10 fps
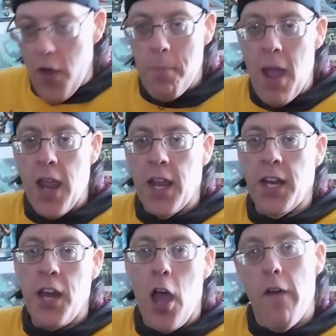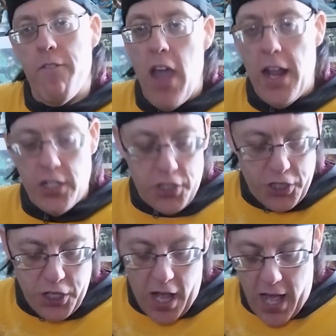the main
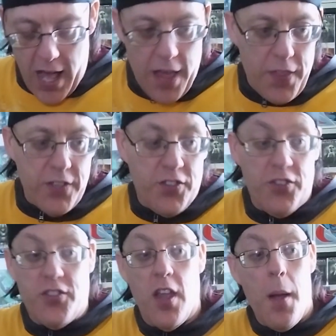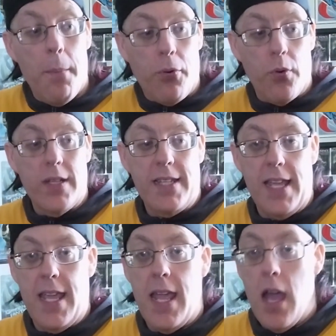event. This is
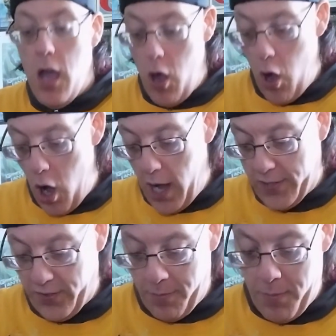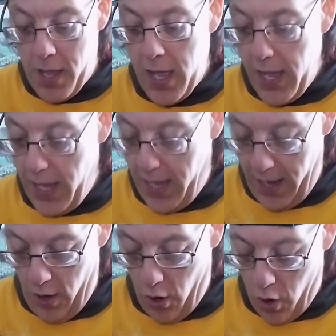pretty awesome
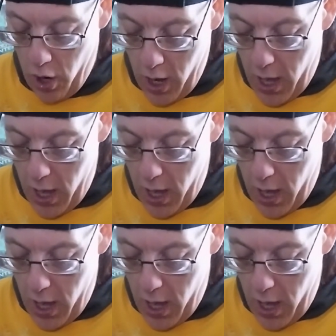here.